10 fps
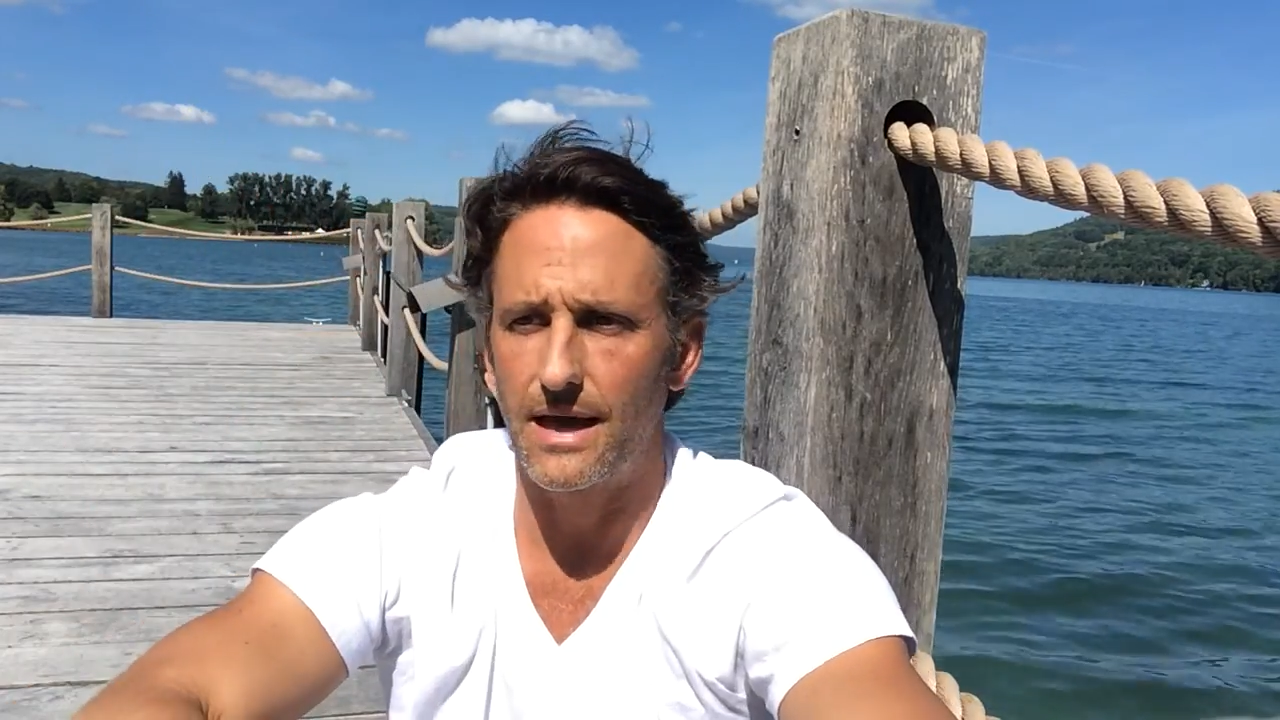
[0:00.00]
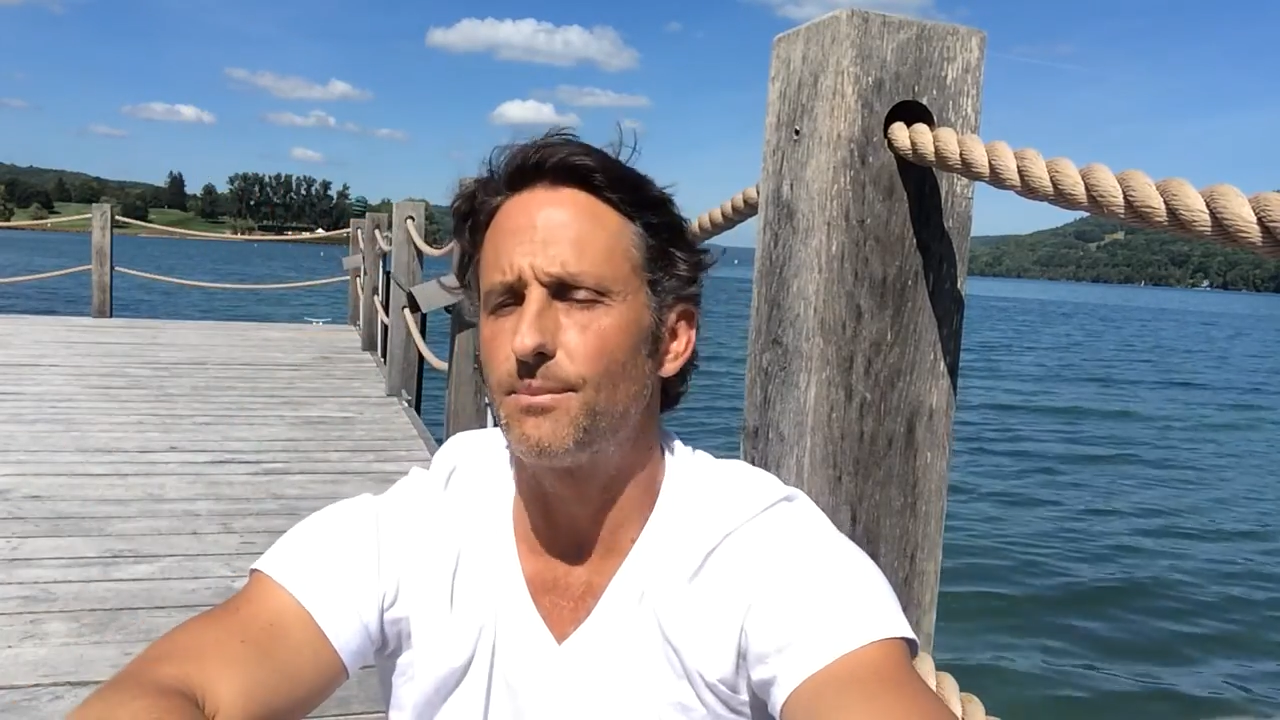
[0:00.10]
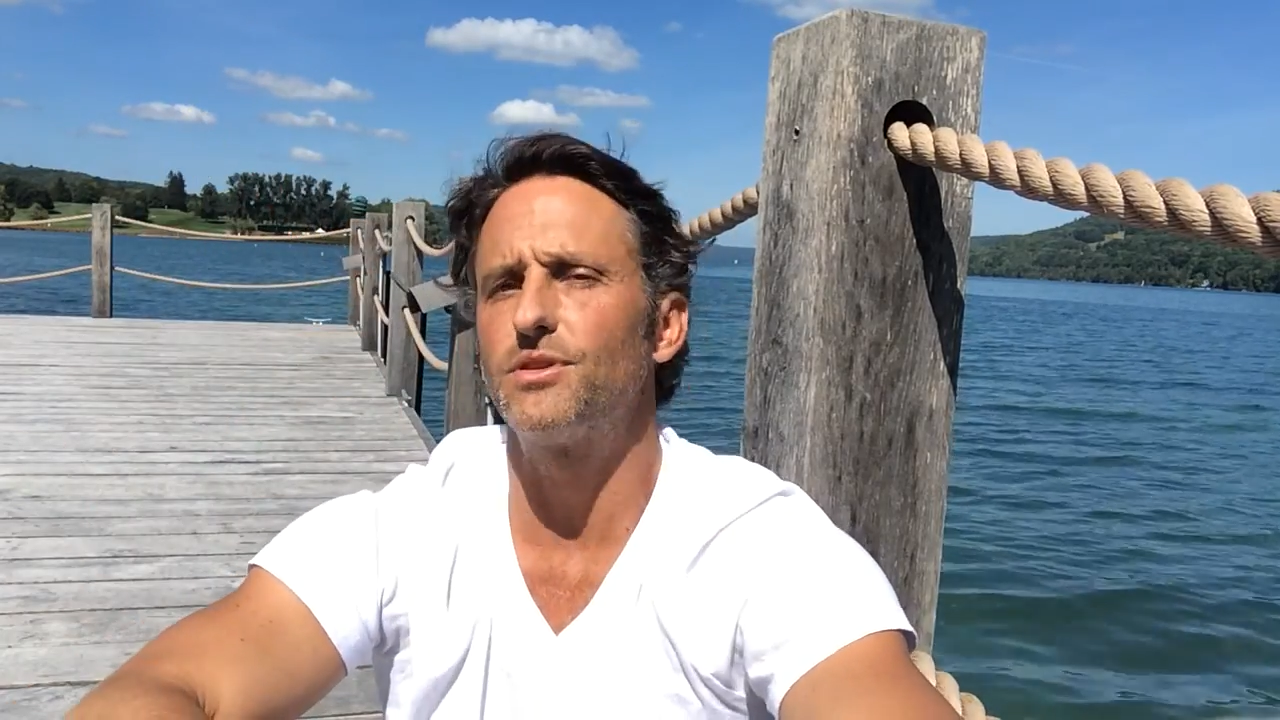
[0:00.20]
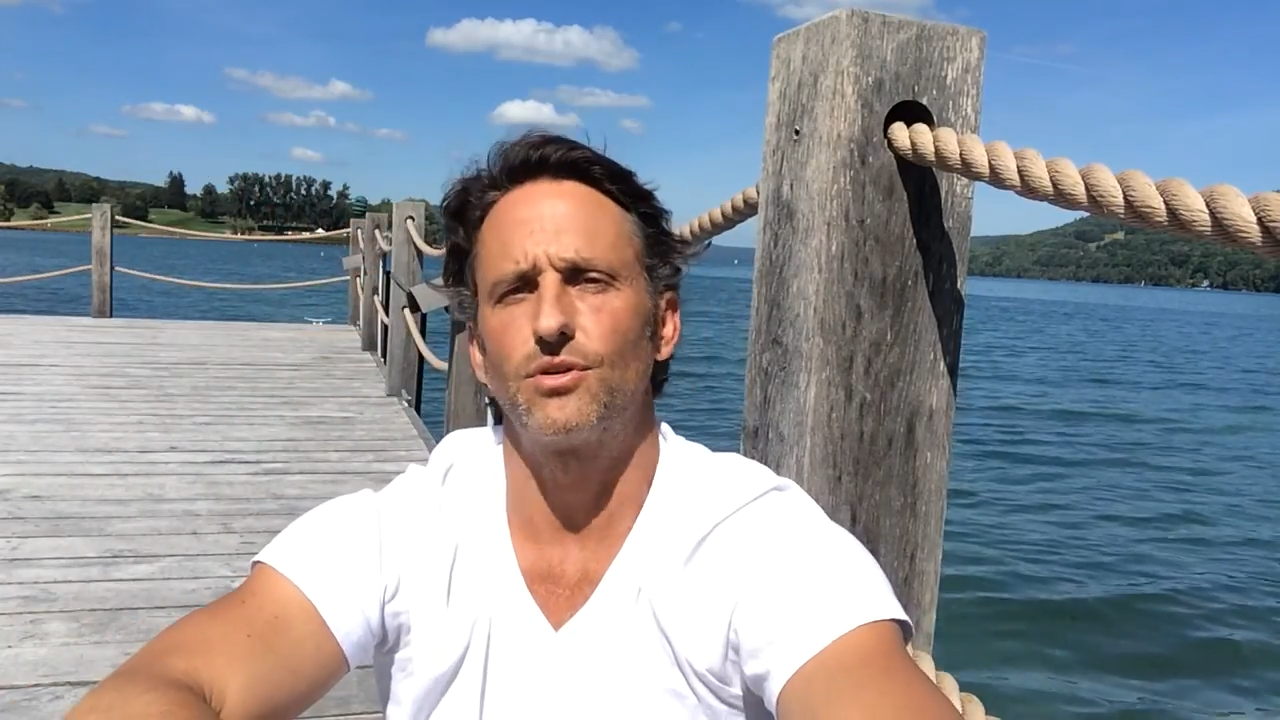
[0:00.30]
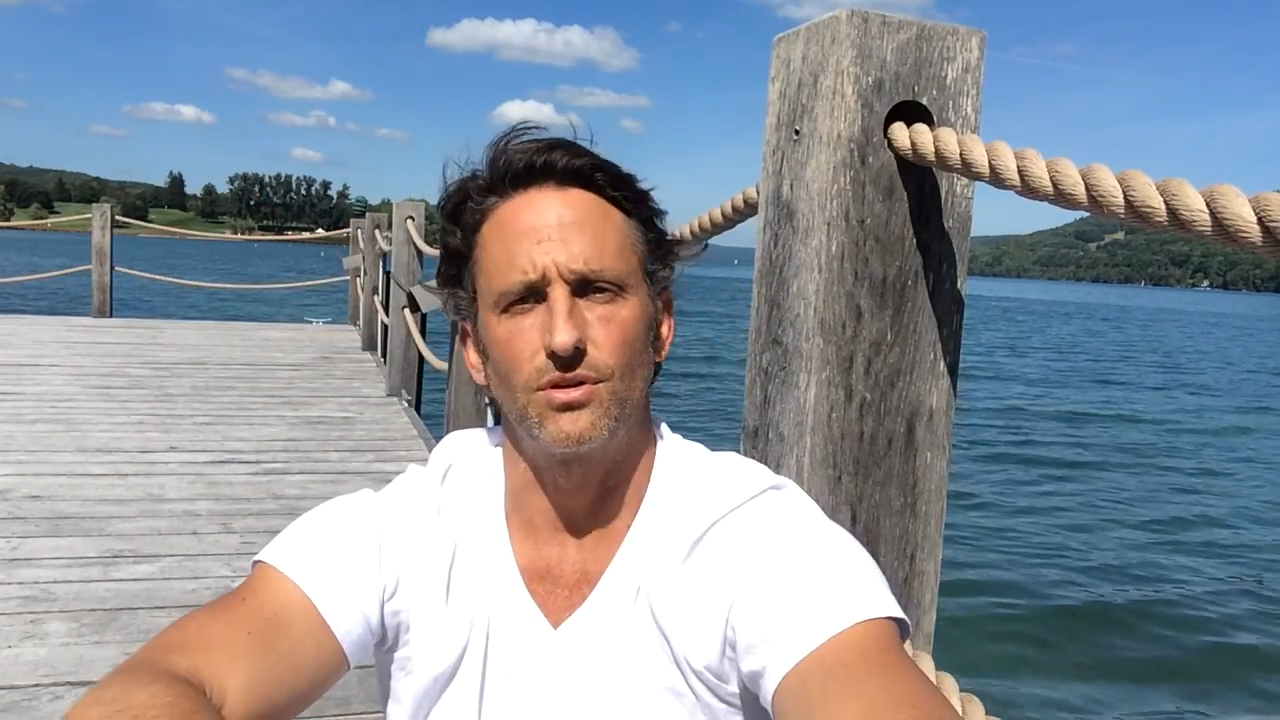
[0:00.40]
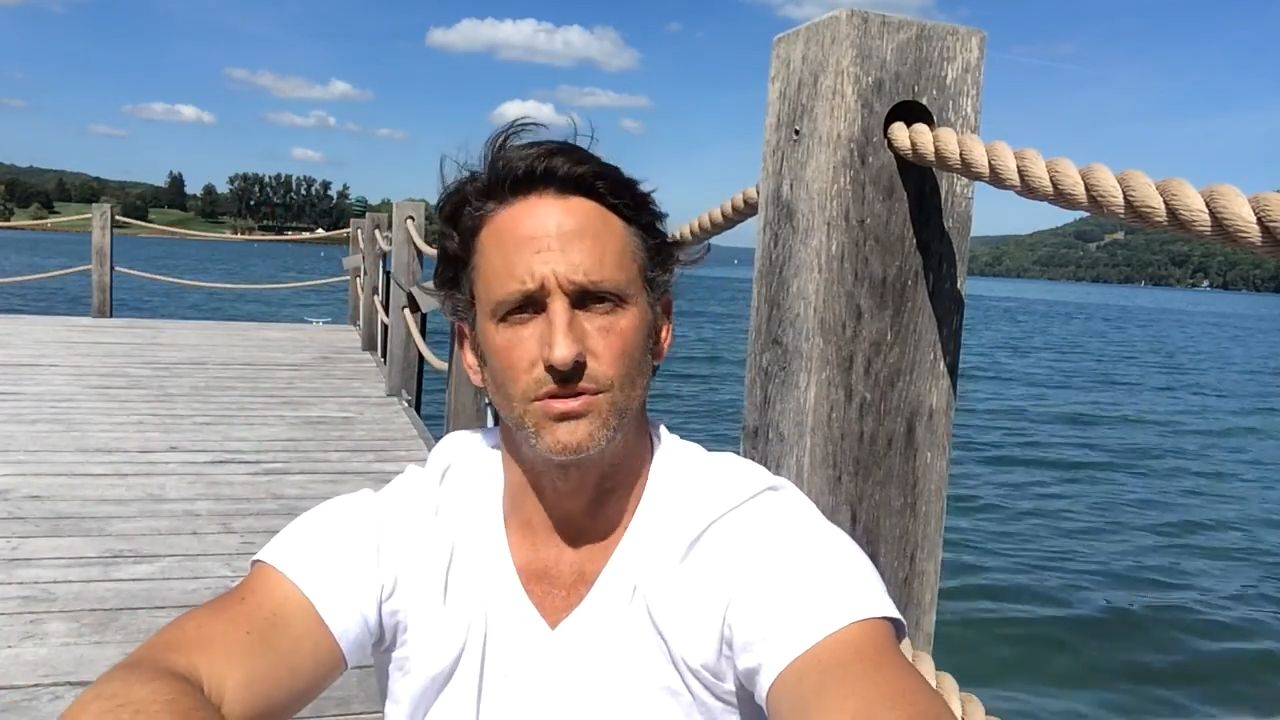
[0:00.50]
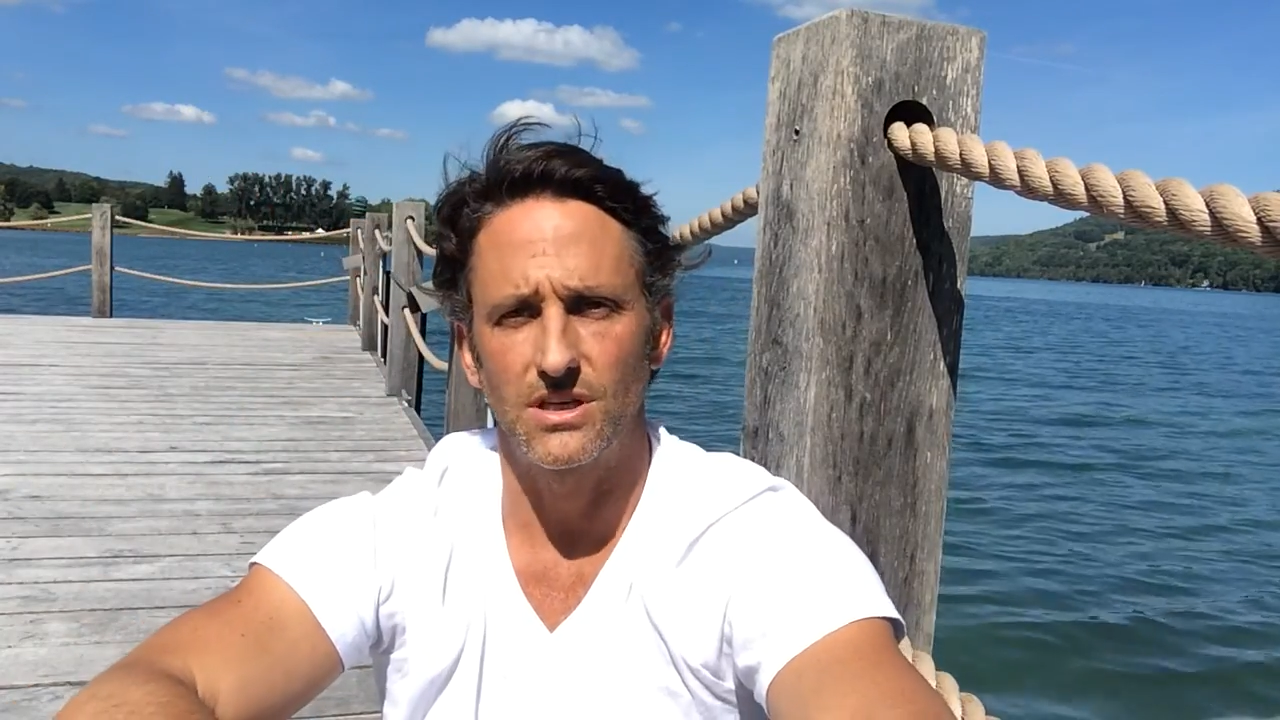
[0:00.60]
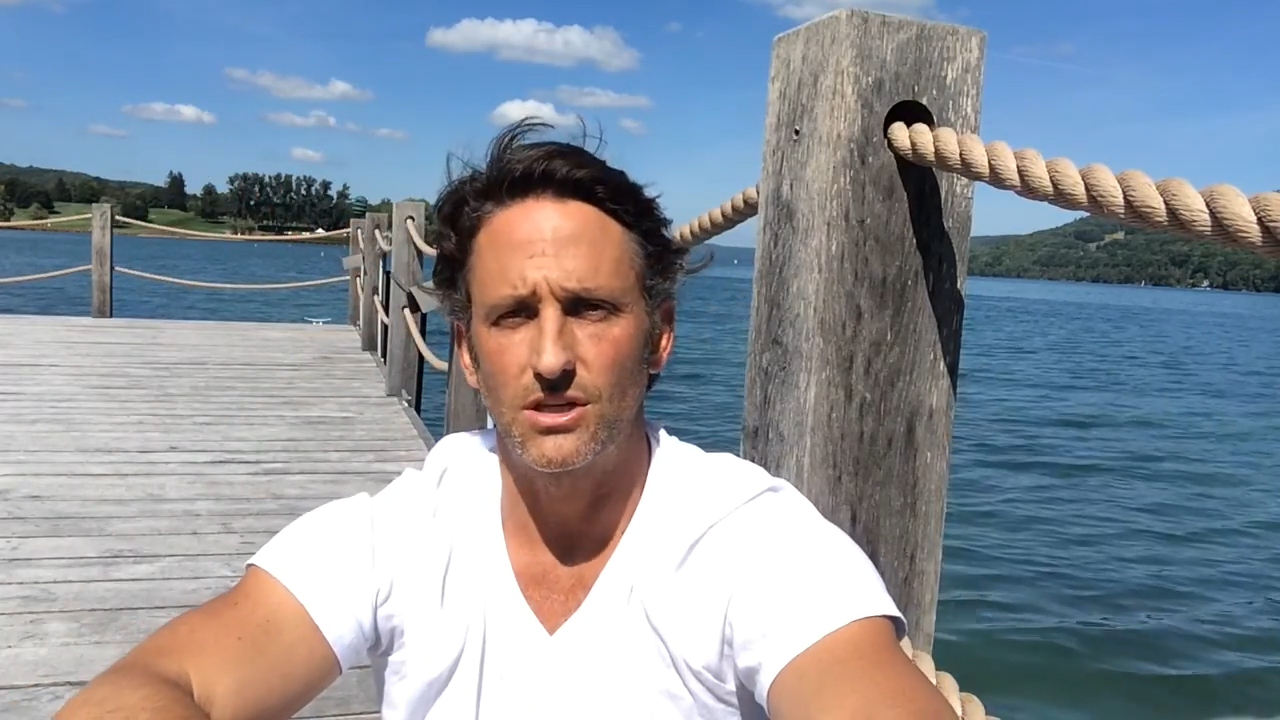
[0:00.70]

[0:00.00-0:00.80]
epidurals,